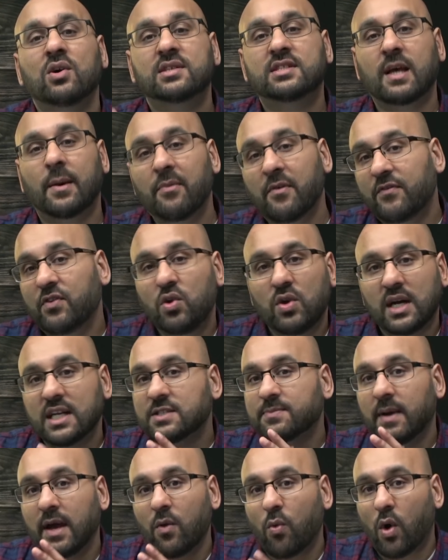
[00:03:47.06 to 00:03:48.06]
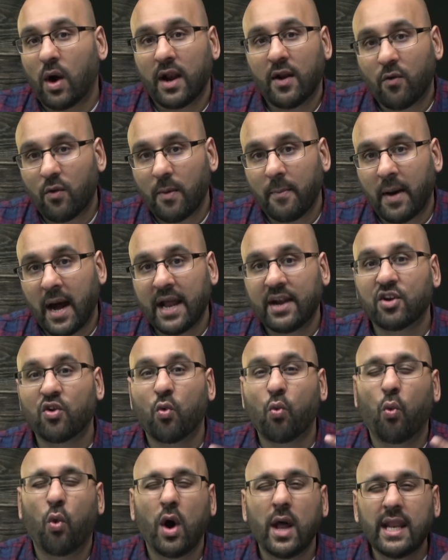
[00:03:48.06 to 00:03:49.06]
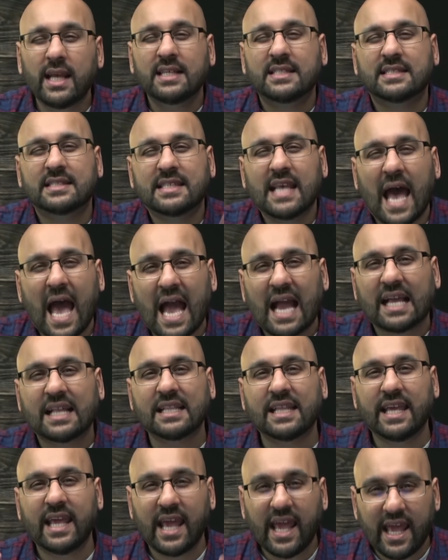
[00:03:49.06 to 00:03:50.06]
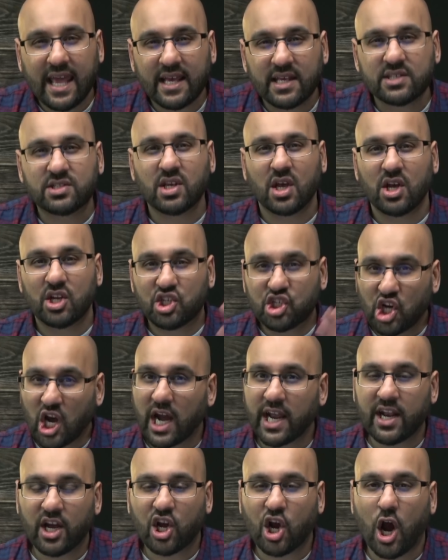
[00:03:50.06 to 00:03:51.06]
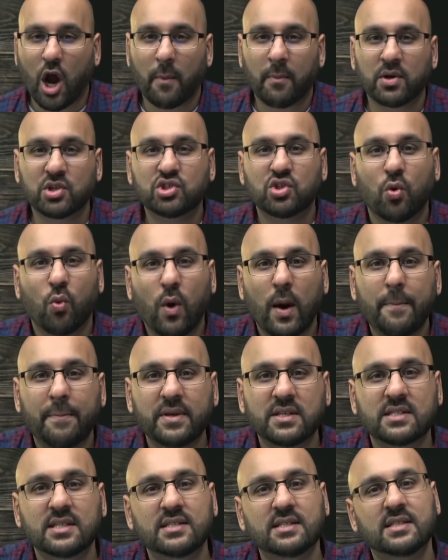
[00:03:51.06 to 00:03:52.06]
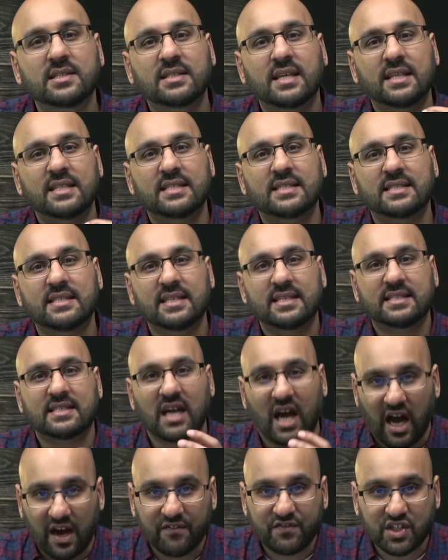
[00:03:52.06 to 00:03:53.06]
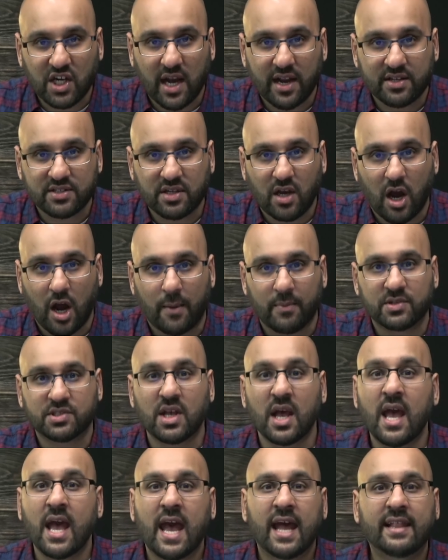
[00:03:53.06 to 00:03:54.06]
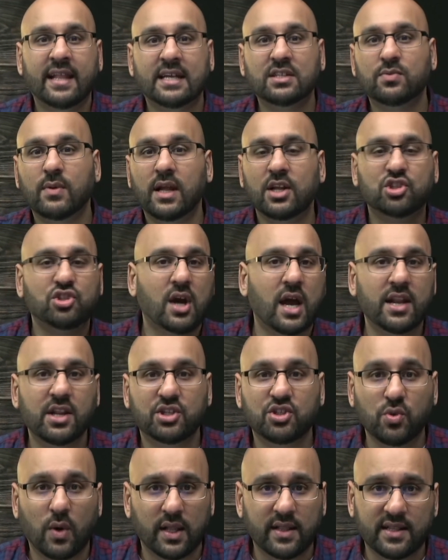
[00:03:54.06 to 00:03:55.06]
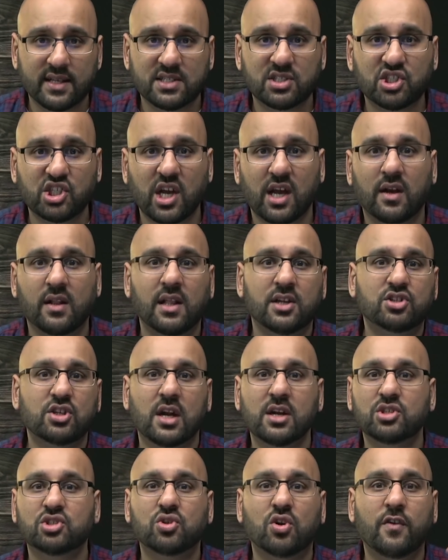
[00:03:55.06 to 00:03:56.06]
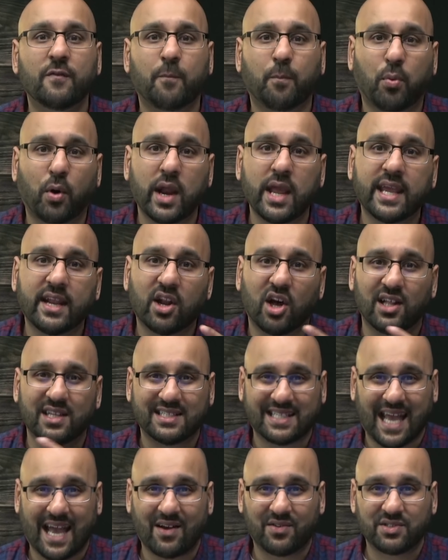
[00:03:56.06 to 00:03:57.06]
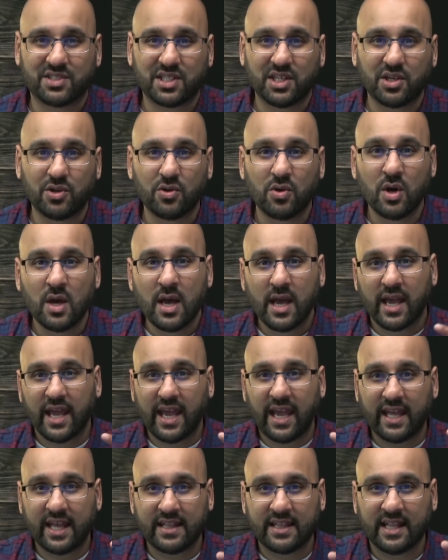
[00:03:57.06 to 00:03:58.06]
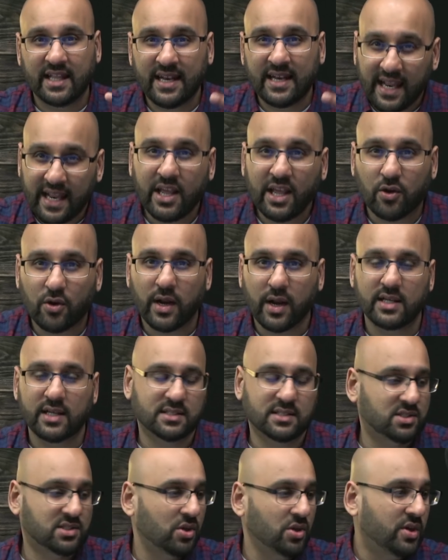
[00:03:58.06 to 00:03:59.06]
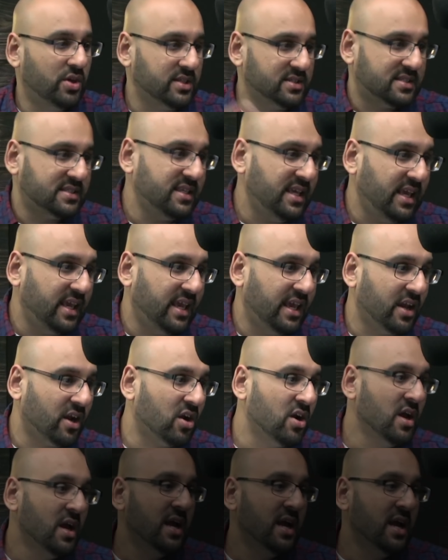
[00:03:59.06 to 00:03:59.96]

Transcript: some of you guys might want a reminder, what exactly is China commerce? What businesses consist of China's commerce? And that's what I try to do on this channel. I try to sort of break it all down to you in the nitty-gritties. And so you can see here